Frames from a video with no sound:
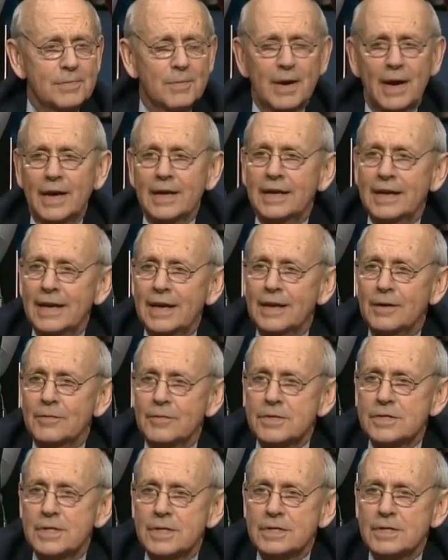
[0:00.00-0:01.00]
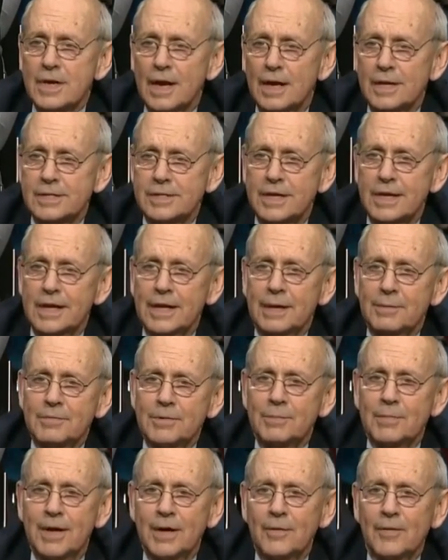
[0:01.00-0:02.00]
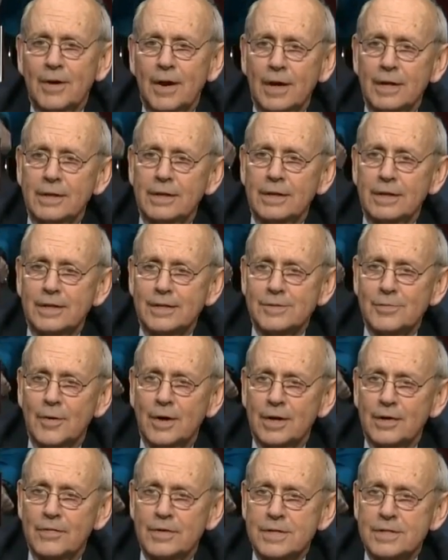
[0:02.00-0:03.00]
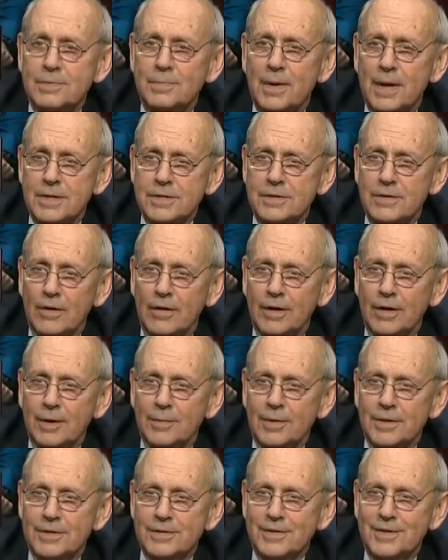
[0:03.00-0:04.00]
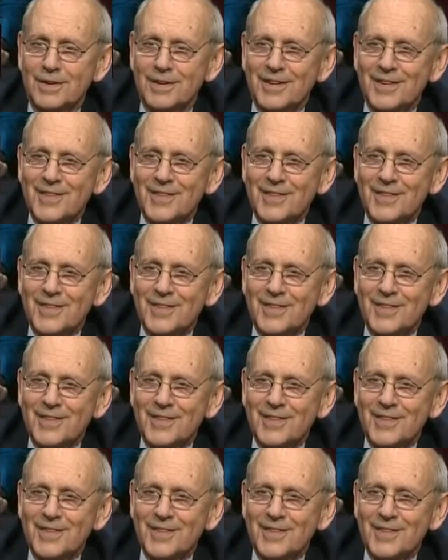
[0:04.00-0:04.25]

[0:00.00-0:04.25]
but I can't resist asking him to make what I think is one of his best arguments,